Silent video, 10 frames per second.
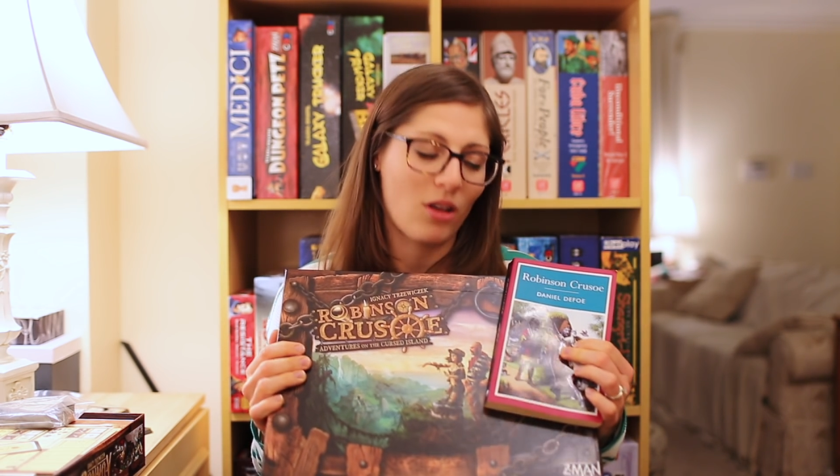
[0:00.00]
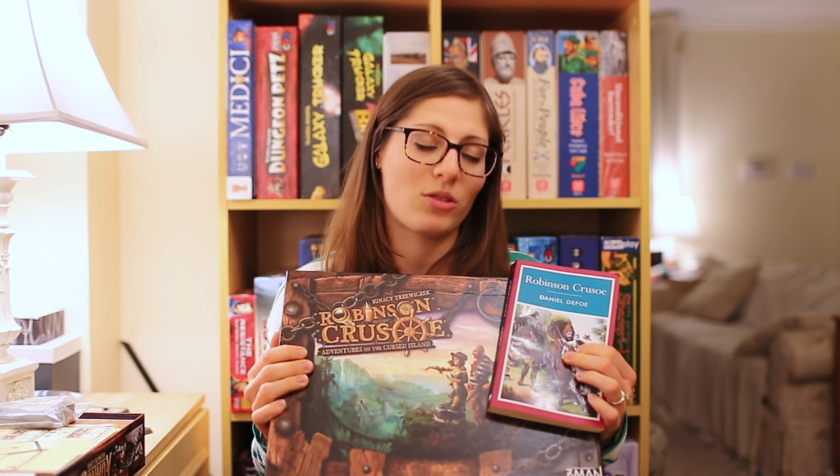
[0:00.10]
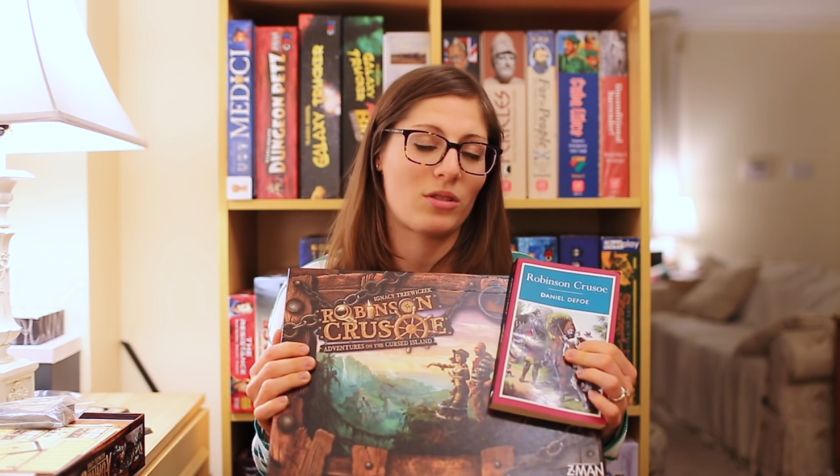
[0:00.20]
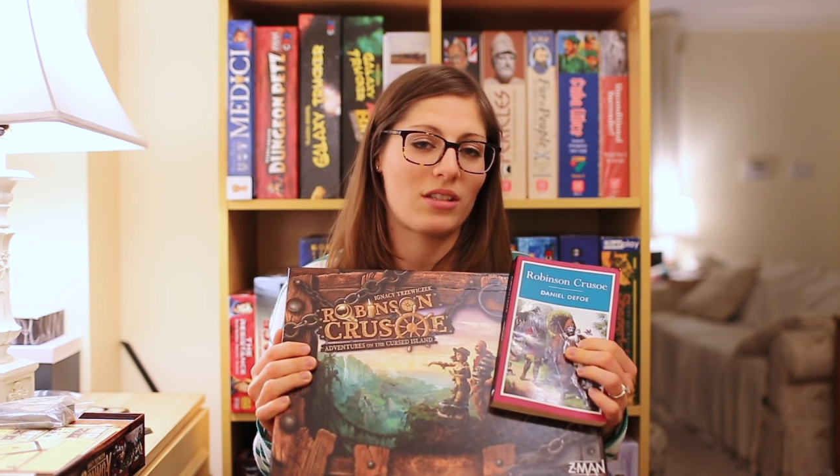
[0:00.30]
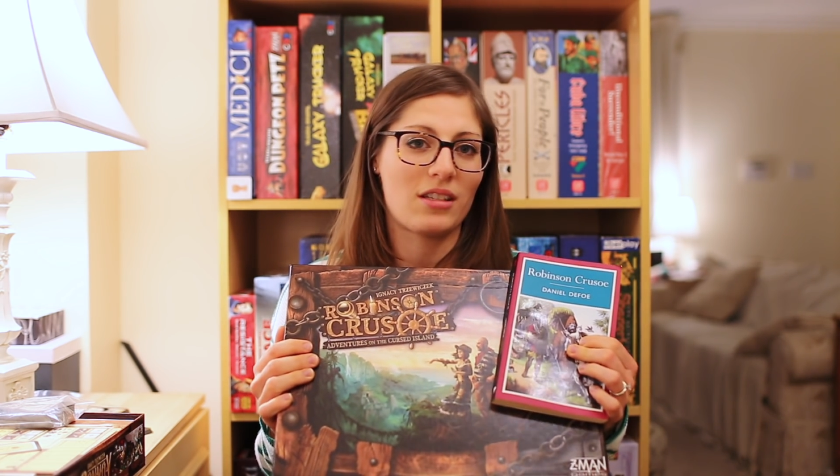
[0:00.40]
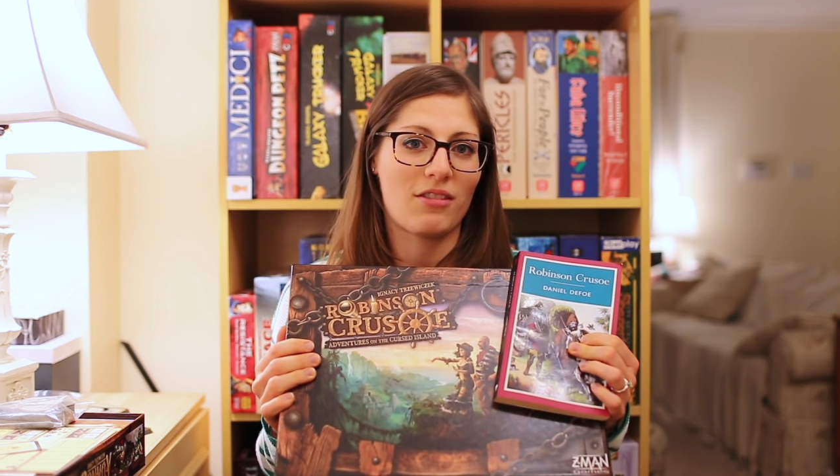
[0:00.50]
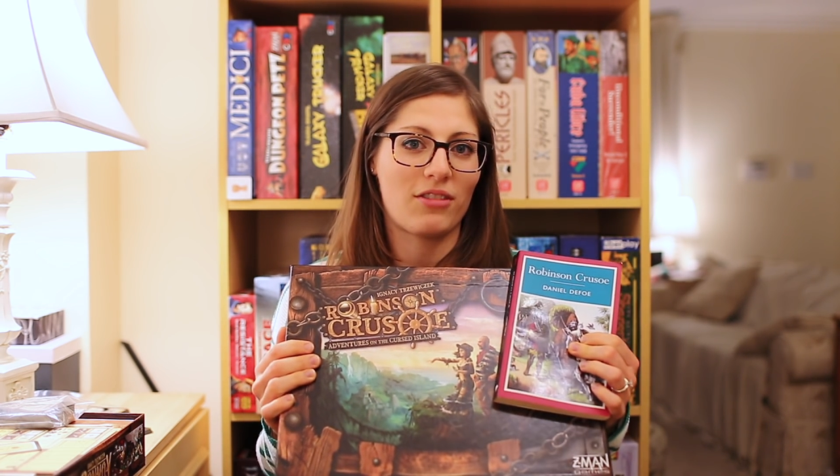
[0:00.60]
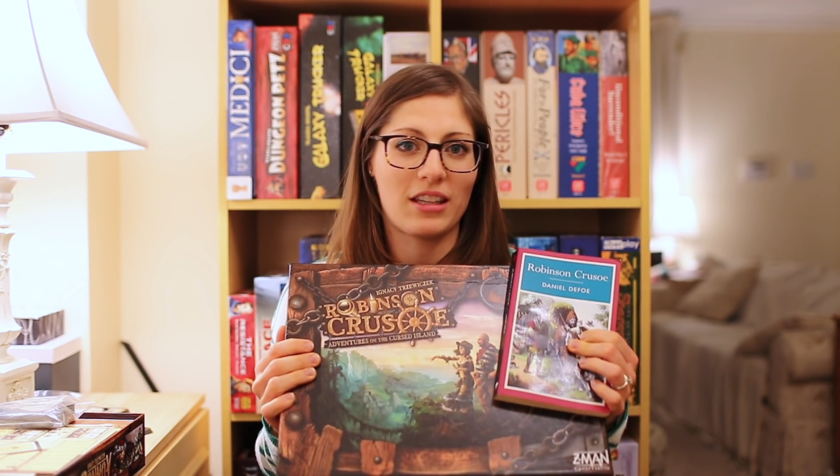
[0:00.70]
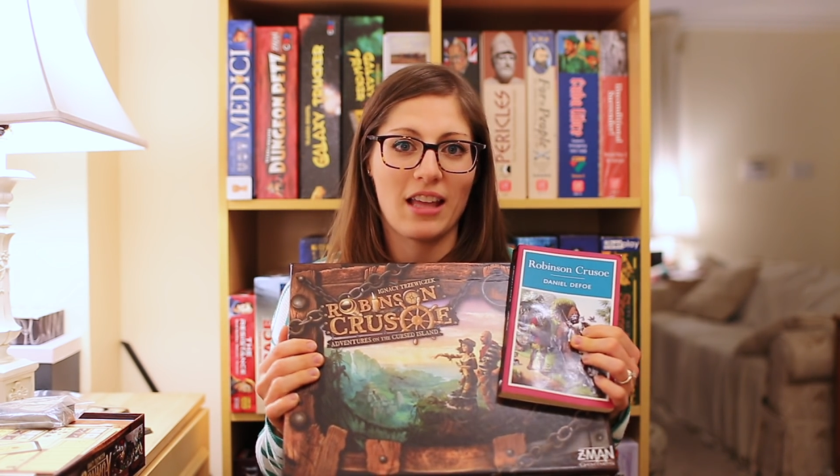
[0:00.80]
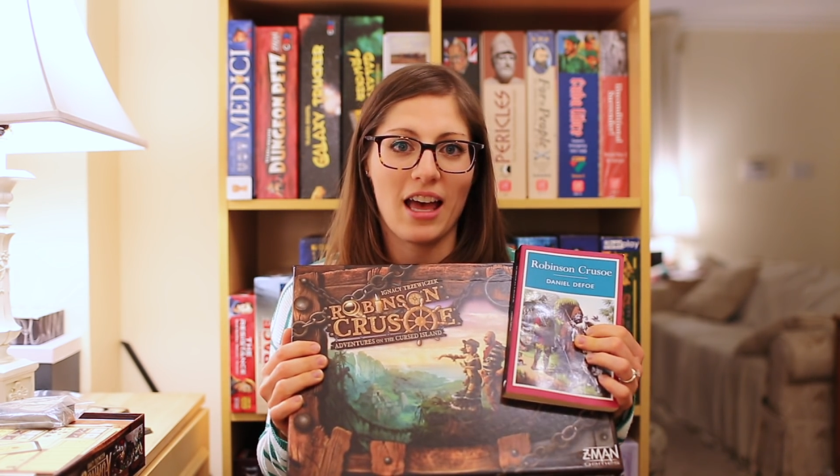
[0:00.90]
all sorts of stuff
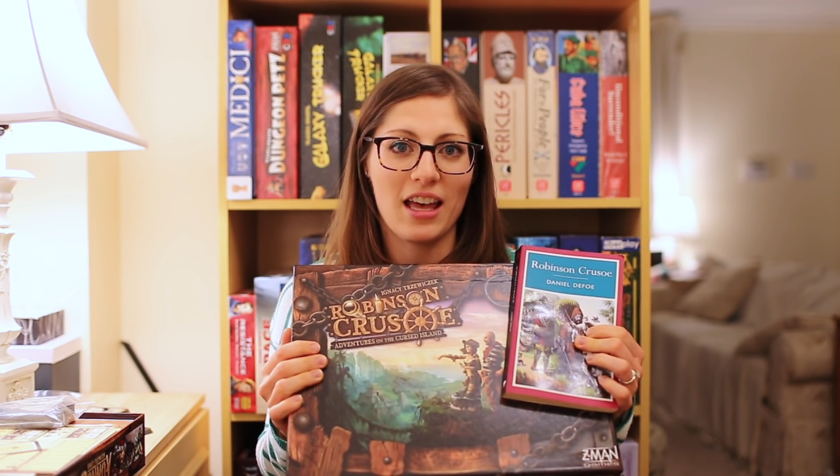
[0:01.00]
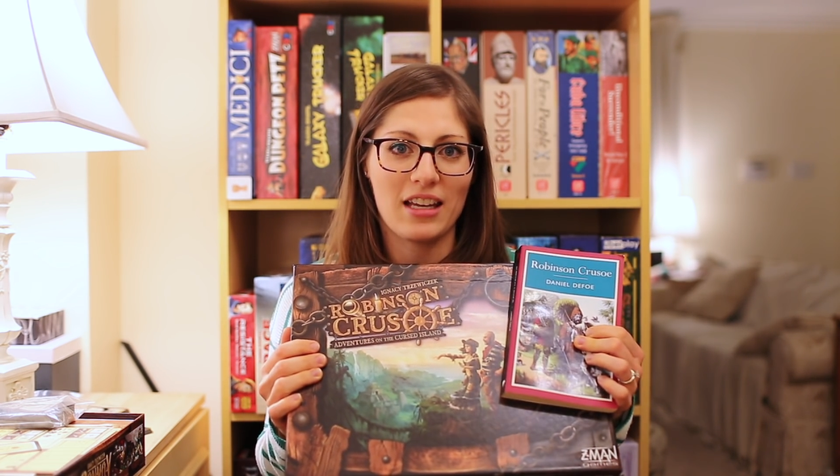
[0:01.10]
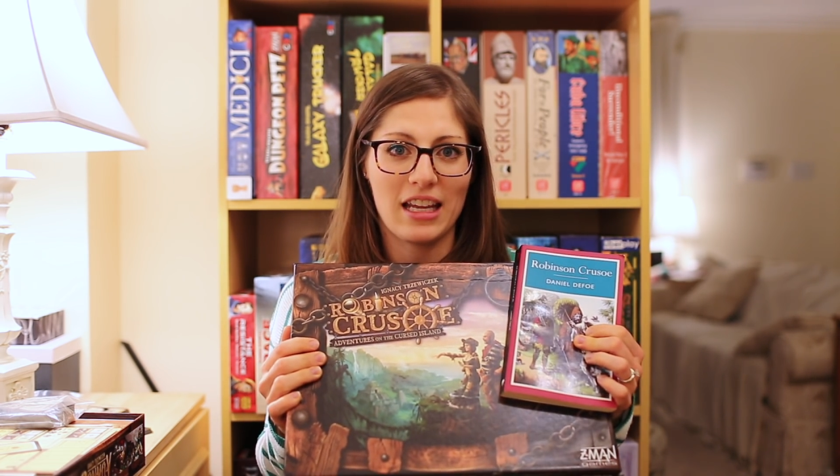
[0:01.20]
like that.